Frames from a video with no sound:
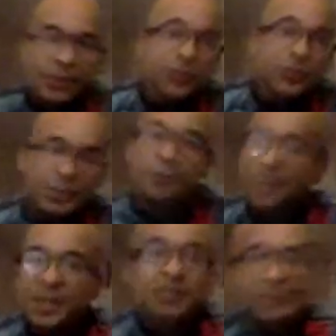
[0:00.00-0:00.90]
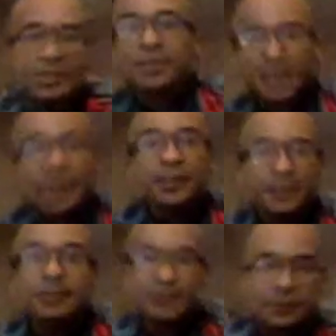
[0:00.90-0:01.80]
You could say, but it's
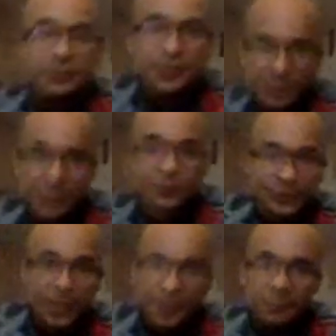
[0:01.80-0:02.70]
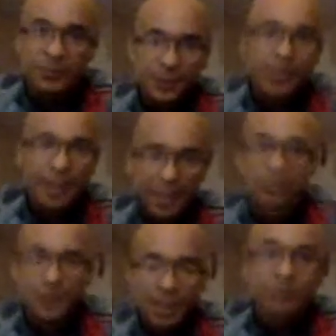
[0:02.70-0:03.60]
in the frame that I have
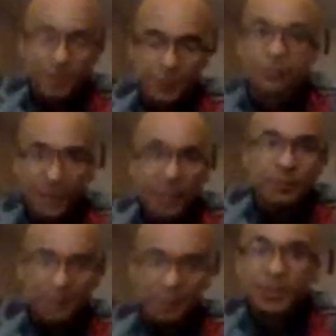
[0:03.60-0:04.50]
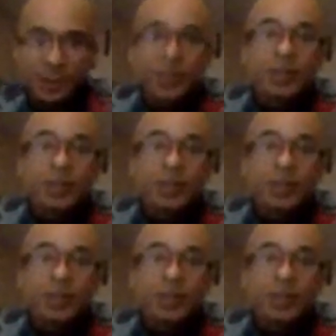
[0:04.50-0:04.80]
set, the frame being